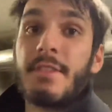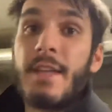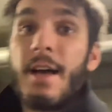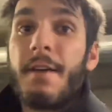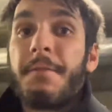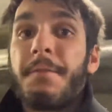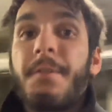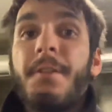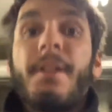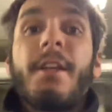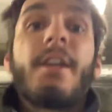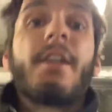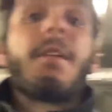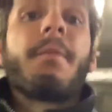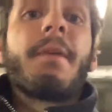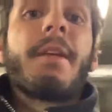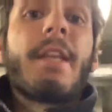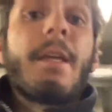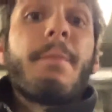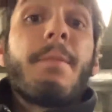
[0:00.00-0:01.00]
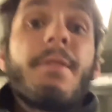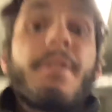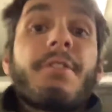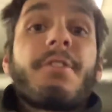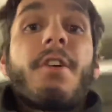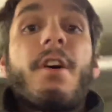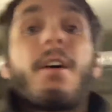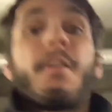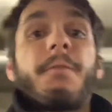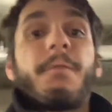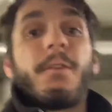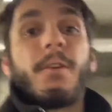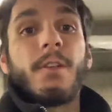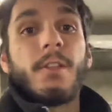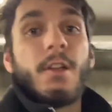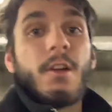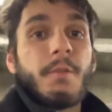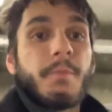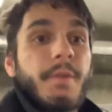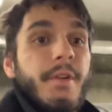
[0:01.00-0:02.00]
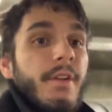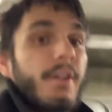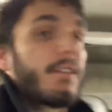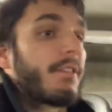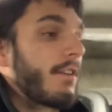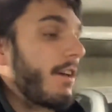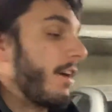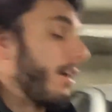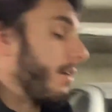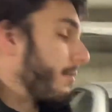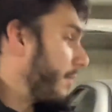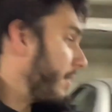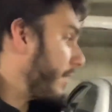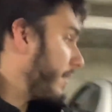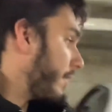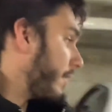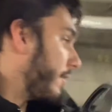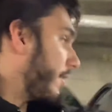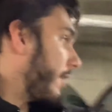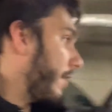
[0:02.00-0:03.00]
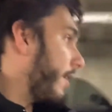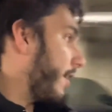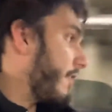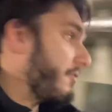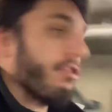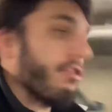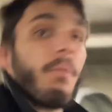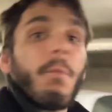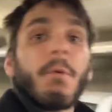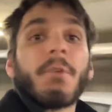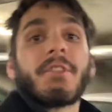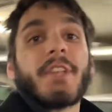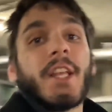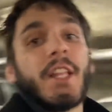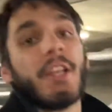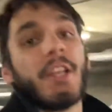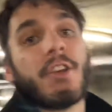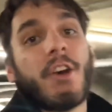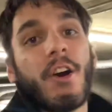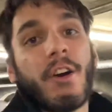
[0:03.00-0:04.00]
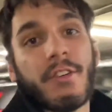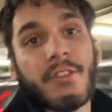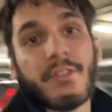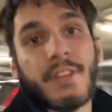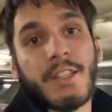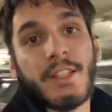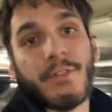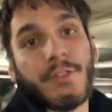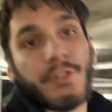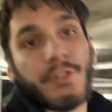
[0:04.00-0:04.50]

definitely going to be keeping this car for a long period of time. No more selling cars, that's for